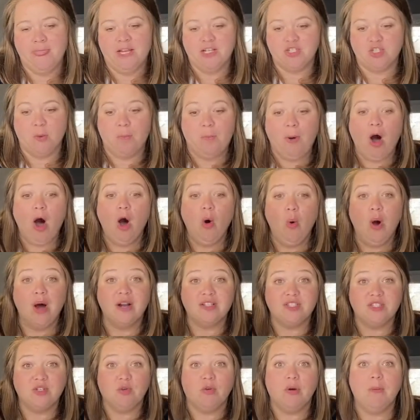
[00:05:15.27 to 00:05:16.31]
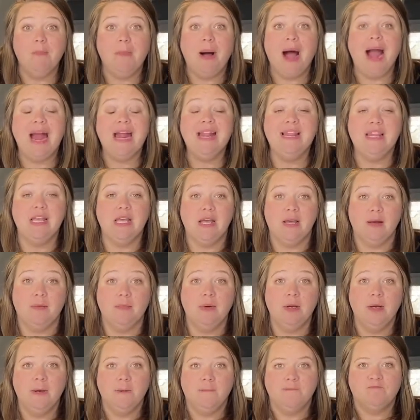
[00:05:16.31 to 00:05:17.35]
So Paul wants to remind
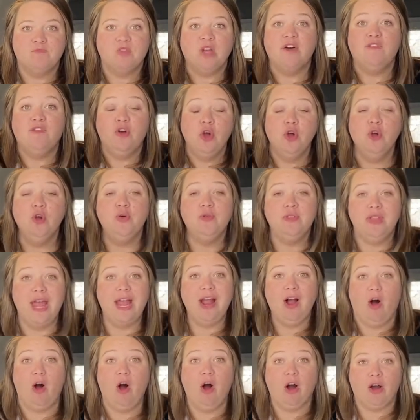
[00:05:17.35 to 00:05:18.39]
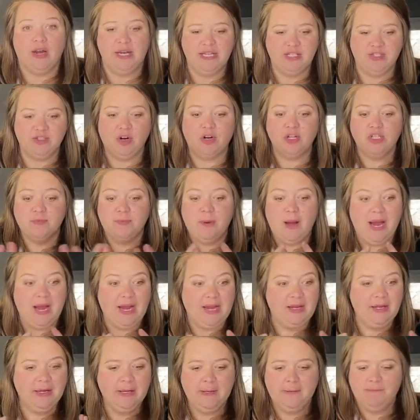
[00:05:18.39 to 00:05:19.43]
them of who they are. He starts
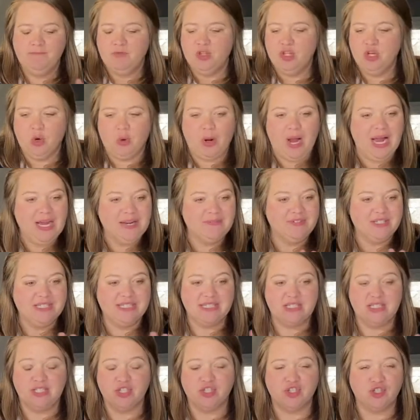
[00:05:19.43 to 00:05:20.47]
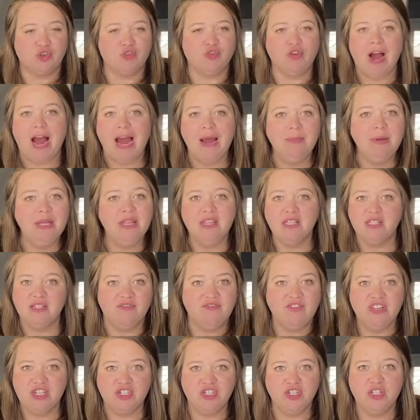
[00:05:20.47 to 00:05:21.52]
by, you know, kind of de- describing the
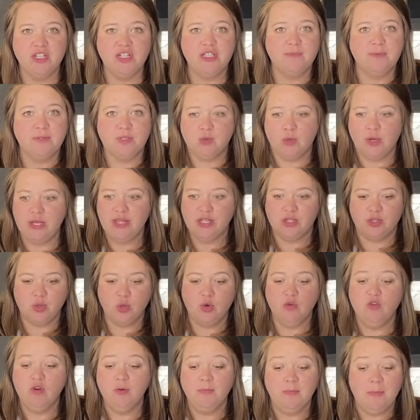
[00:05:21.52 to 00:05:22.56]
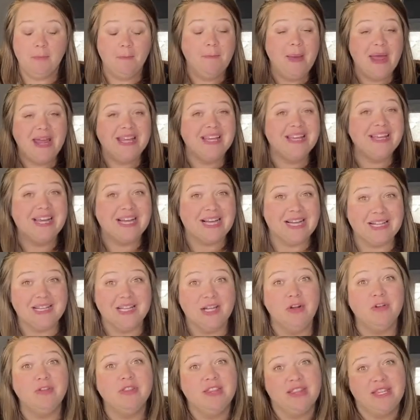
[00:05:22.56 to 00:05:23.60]
divisions between the two of them, making it
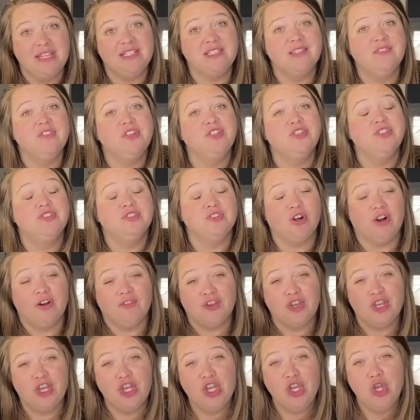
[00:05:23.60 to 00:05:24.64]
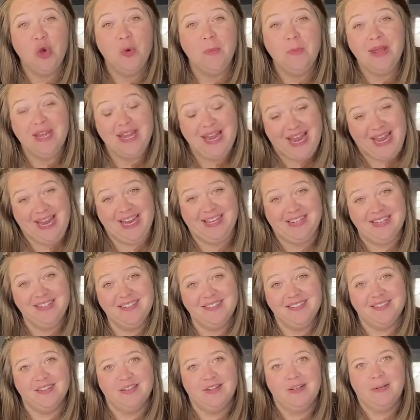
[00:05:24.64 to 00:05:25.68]
clear that these divisions are of human
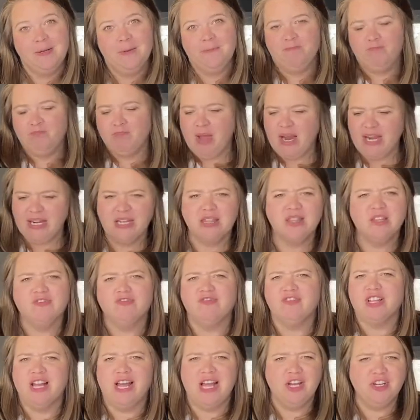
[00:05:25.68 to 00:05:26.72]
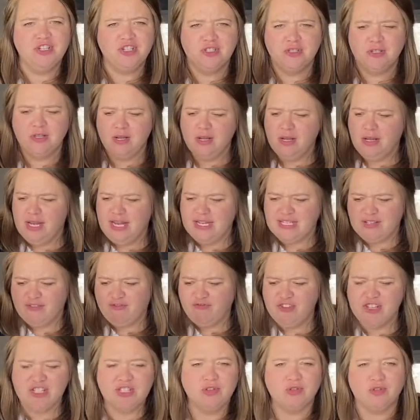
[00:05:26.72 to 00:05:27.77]
hands made in the flesh. It's a
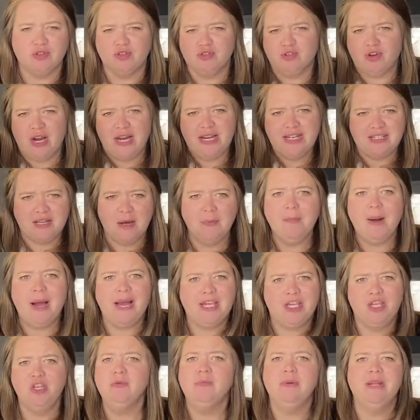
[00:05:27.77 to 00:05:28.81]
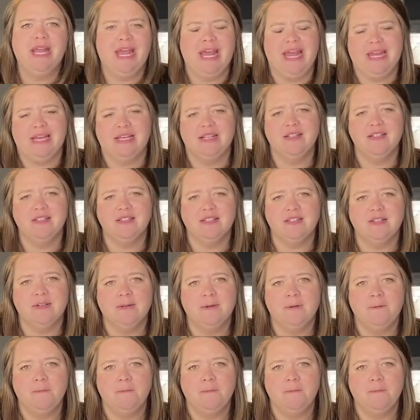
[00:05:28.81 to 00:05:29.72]
physical trait done by human hands.